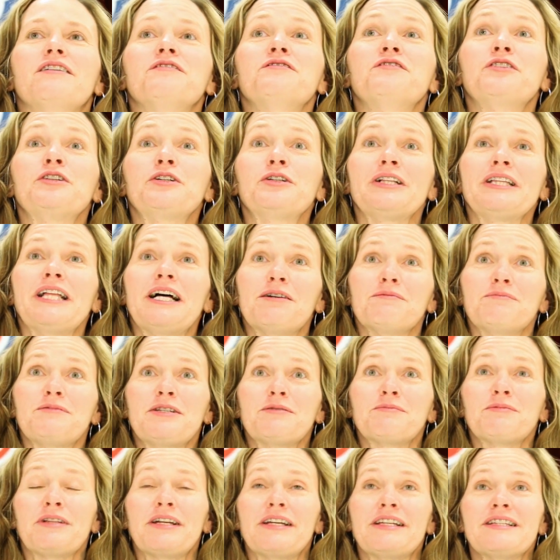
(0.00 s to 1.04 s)
Fuel Up
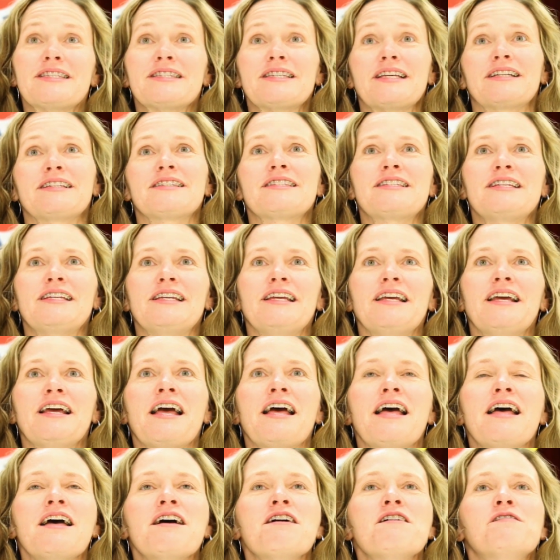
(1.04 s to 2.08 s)
to Play sixty
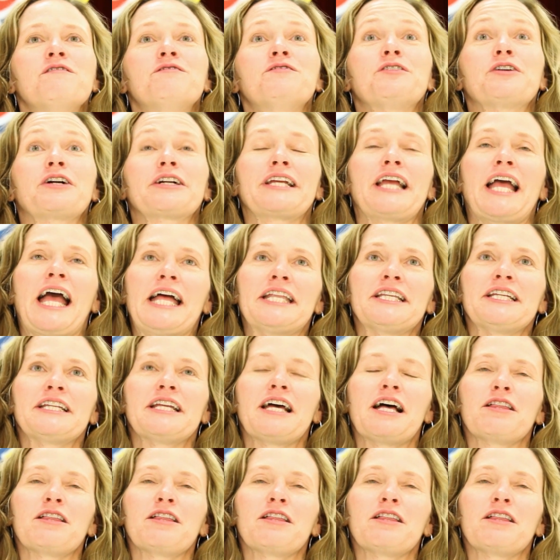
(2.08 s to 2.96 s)
for Canyon